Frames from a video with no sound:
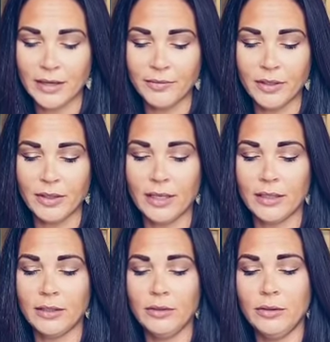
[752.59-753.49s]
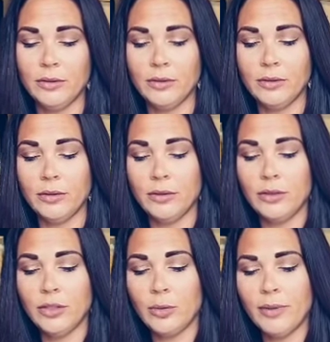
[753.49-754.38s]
I feel like you know,